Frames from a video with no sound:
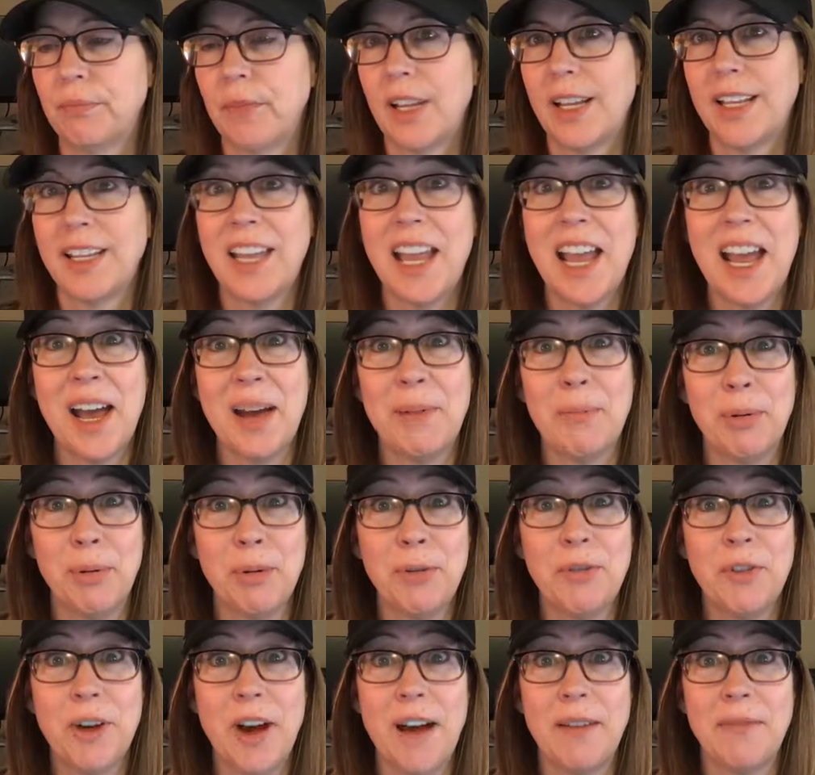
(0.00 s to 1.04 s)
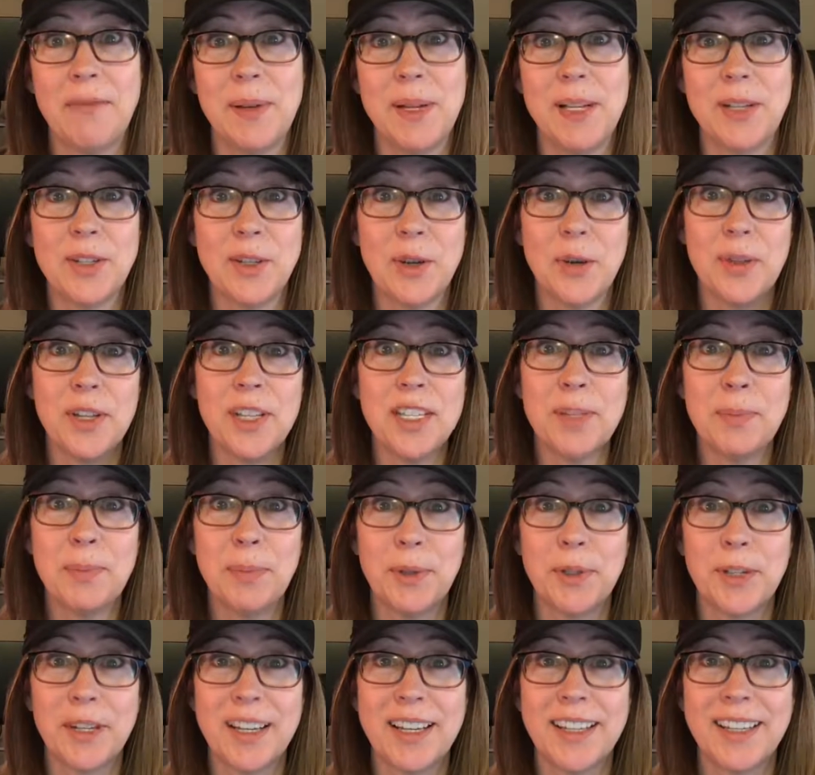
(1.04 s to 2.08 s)
Yeah, proof coffee. So this
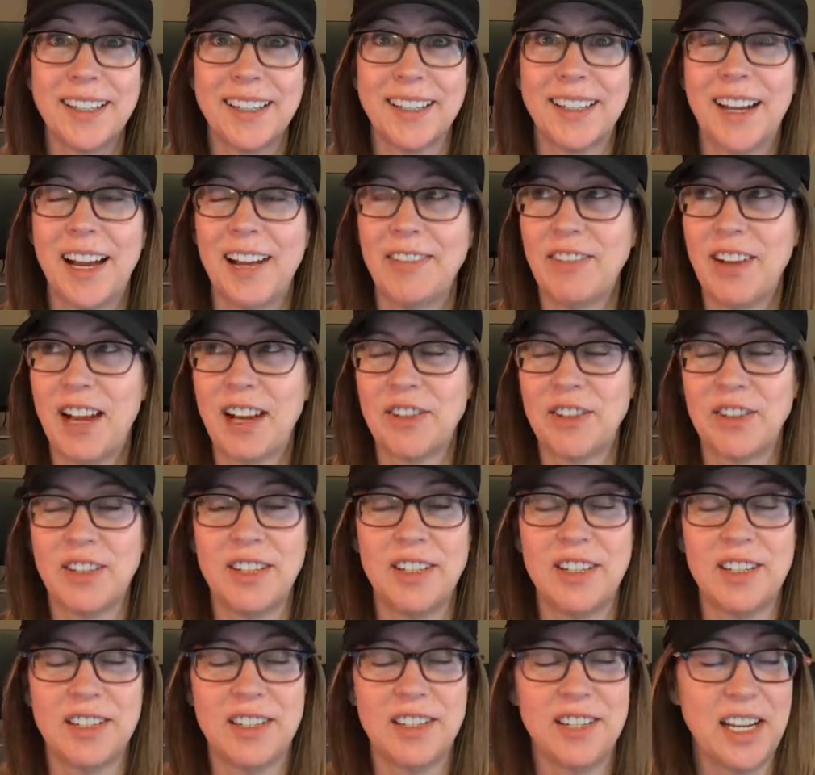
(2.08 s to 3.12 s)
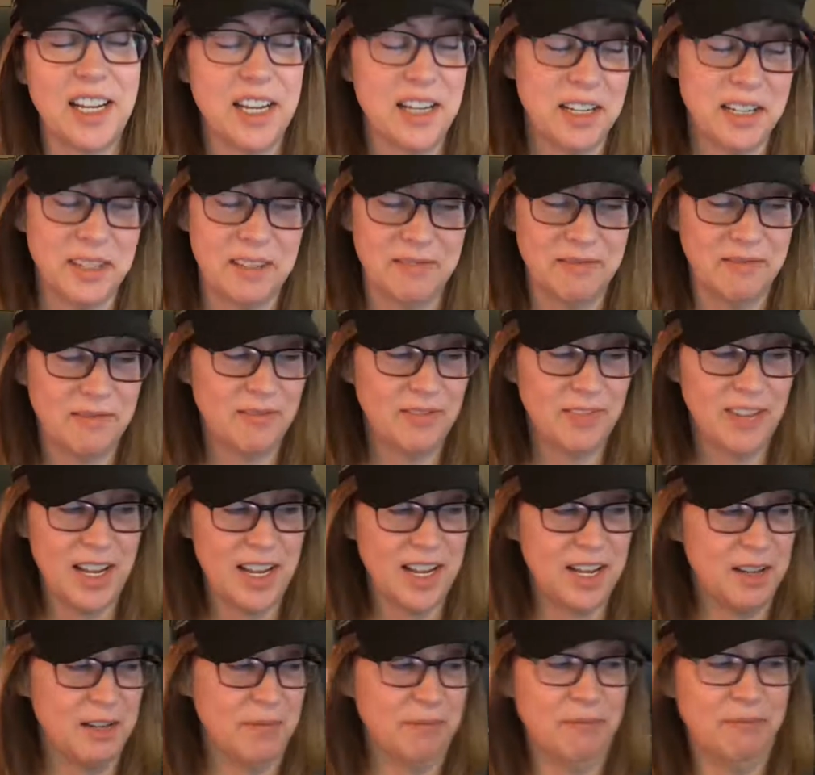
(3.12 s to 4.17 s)
book, I've actually just taken
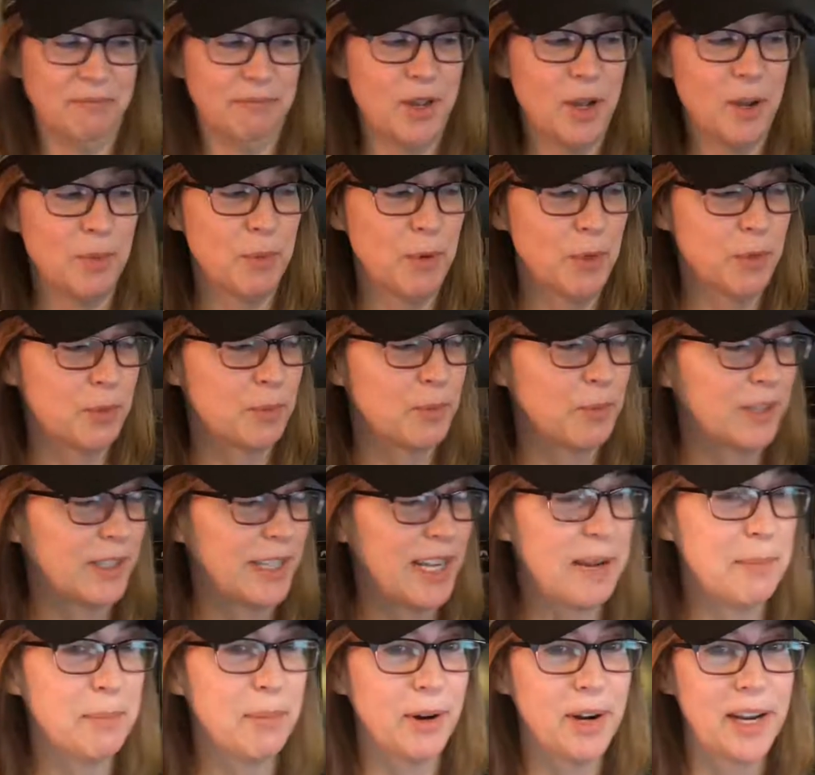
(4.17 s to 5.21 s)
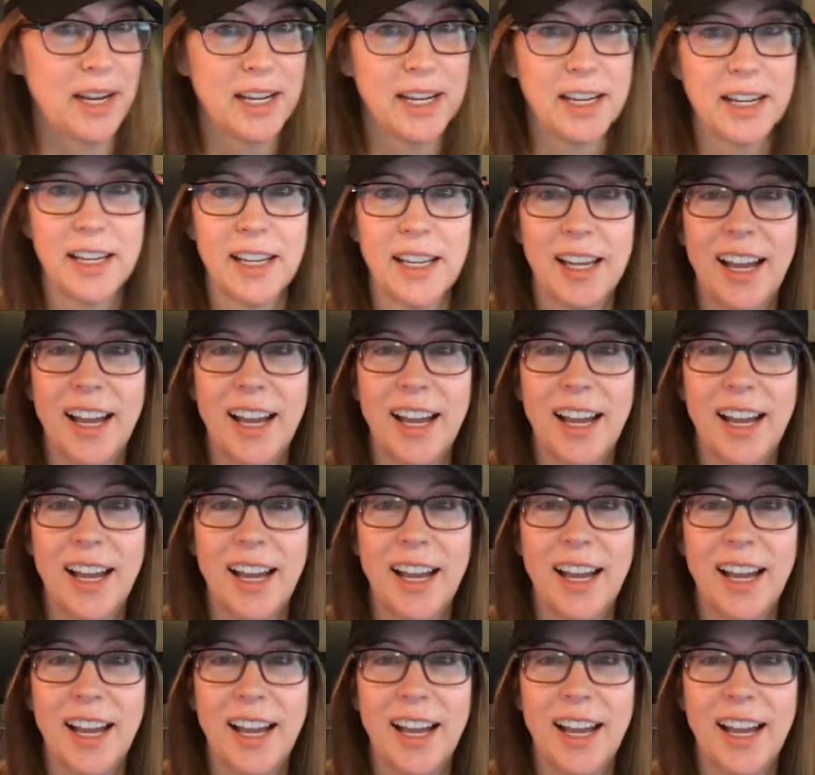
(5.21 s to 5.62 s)
like a multiple day break.